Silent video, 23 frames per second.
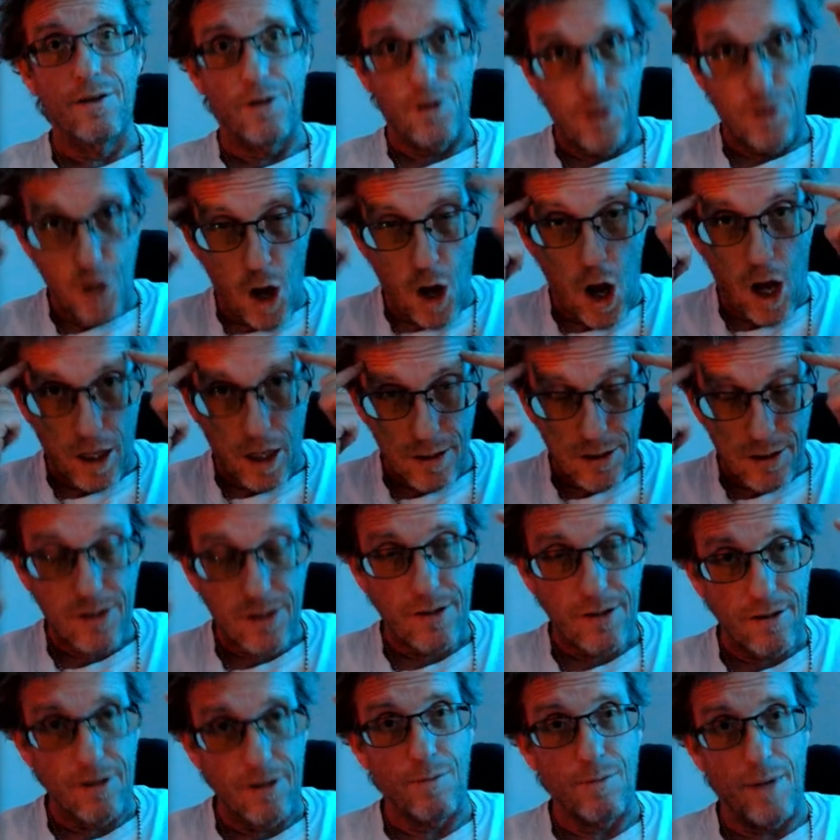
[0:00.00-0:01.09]
thoughts,
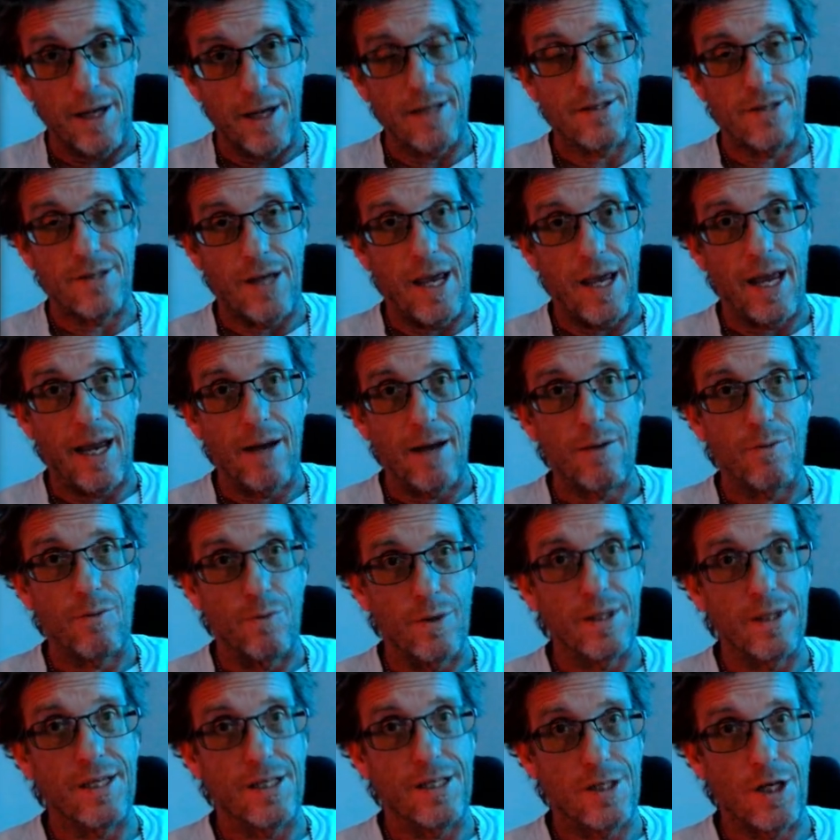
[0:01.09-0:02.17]
you might say,
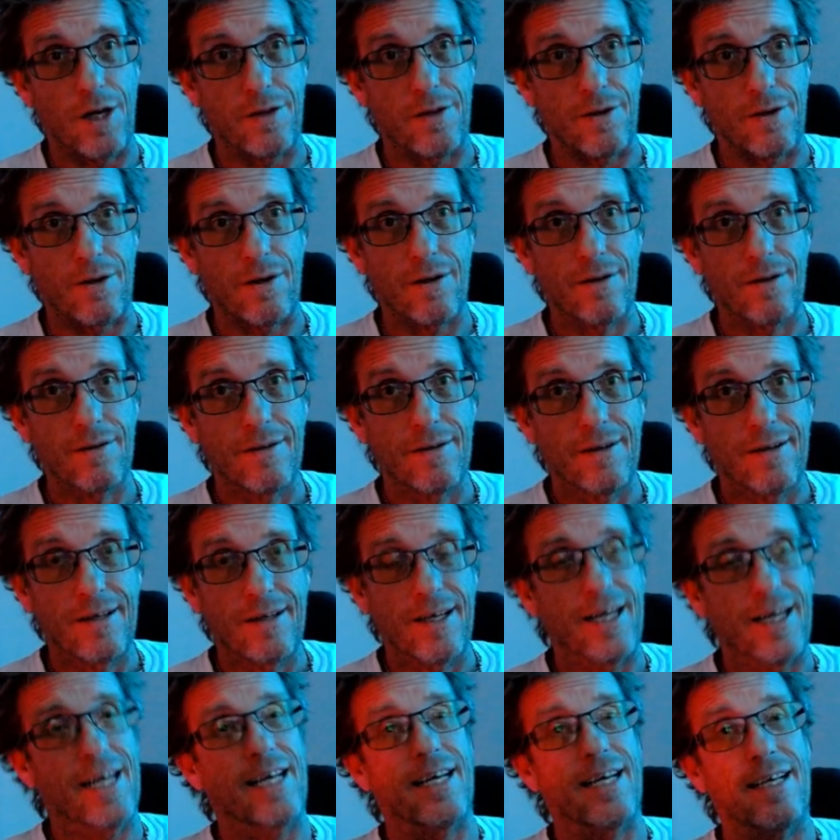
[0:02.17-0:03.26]
with each other
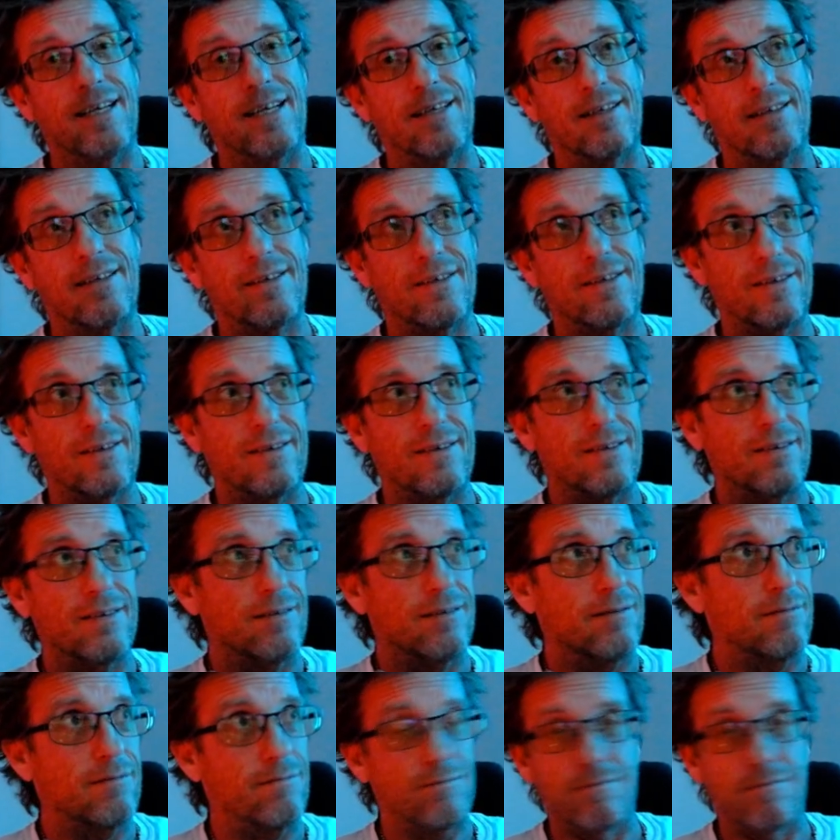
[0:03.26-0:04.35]
and
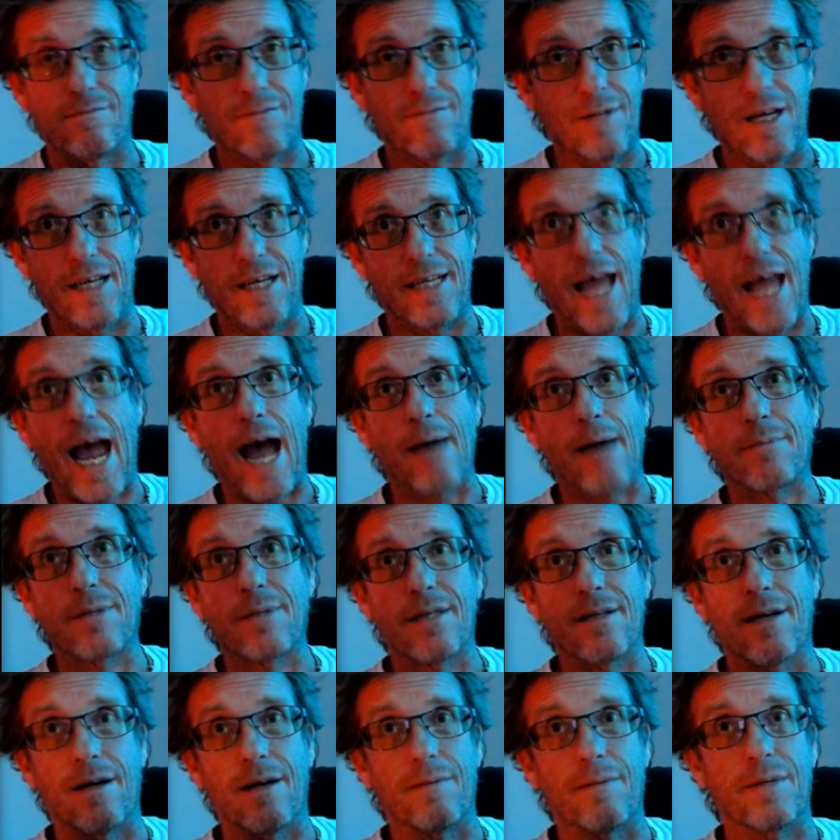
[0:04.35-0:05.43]
adapt.
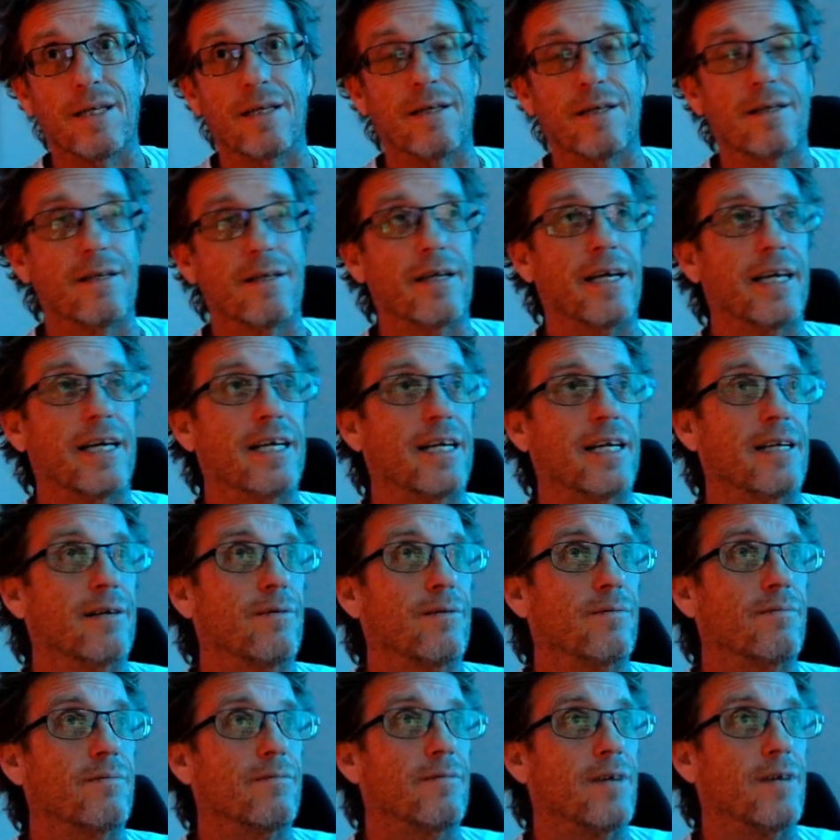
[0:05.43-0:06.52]
I mean, they
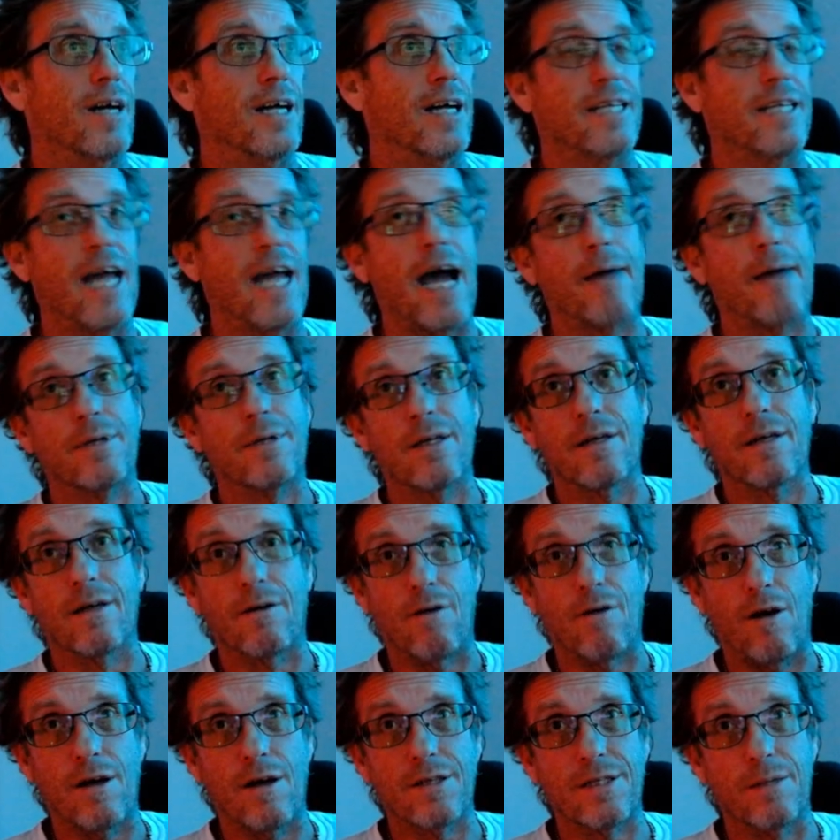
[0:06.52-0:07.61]
can adapt
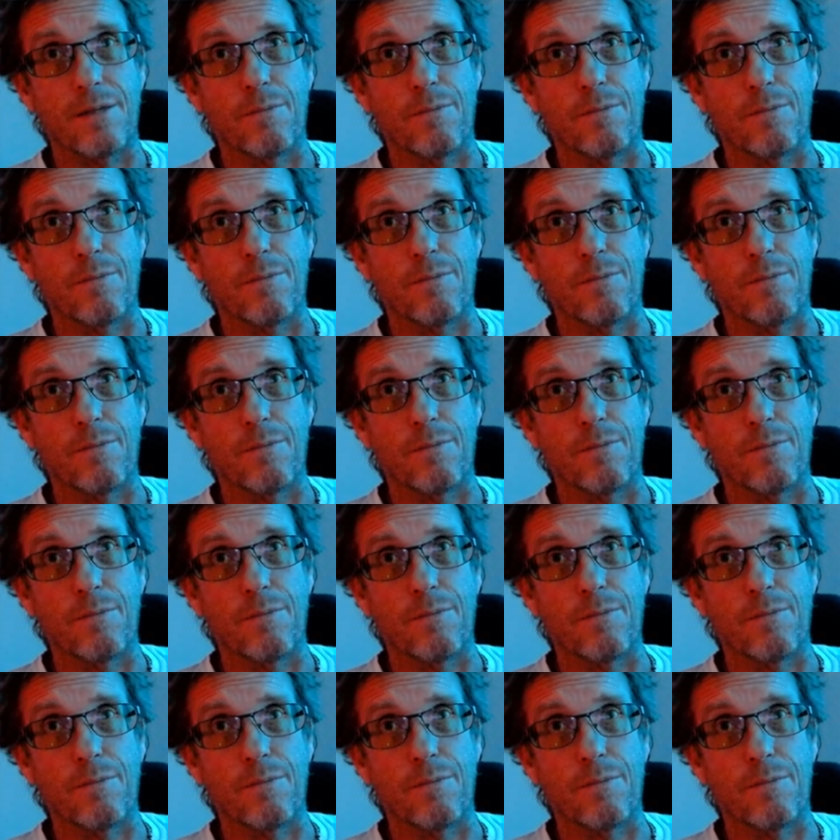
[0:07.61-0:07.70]
across the